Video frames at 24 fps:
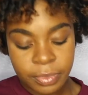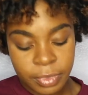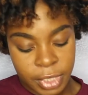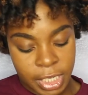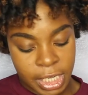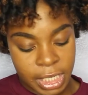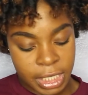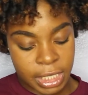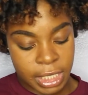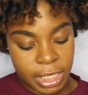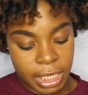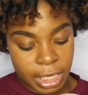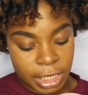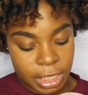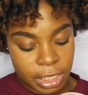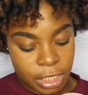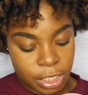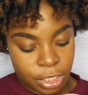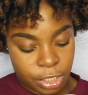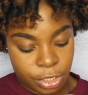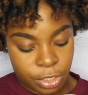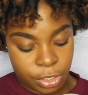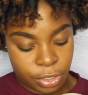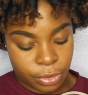That's nice to
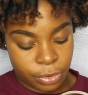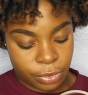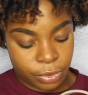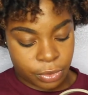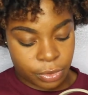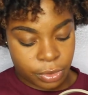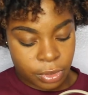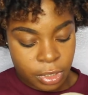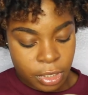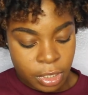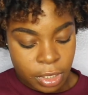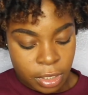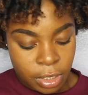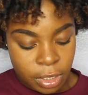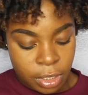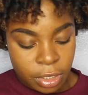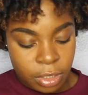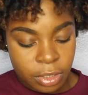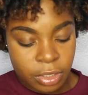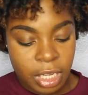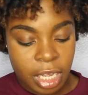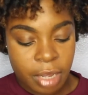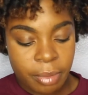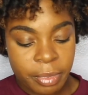know.
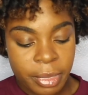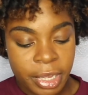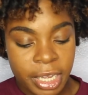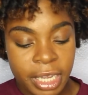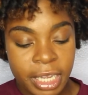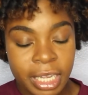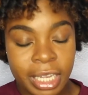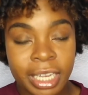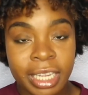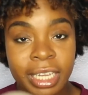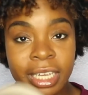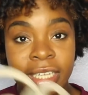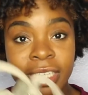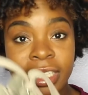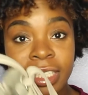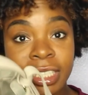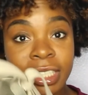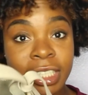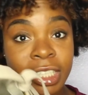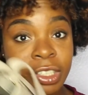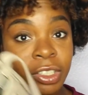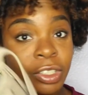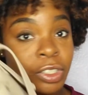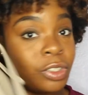So I may
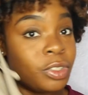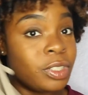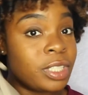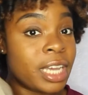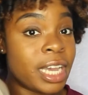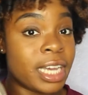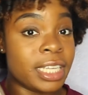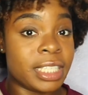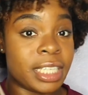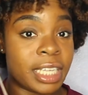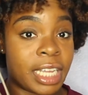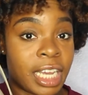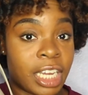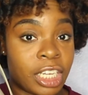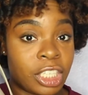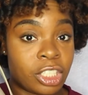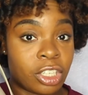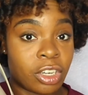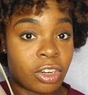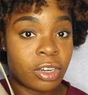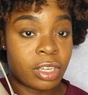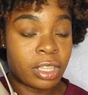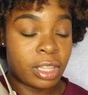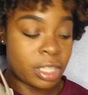still use it as a
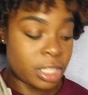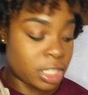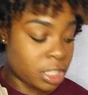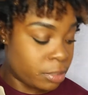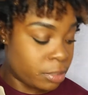catch-all in this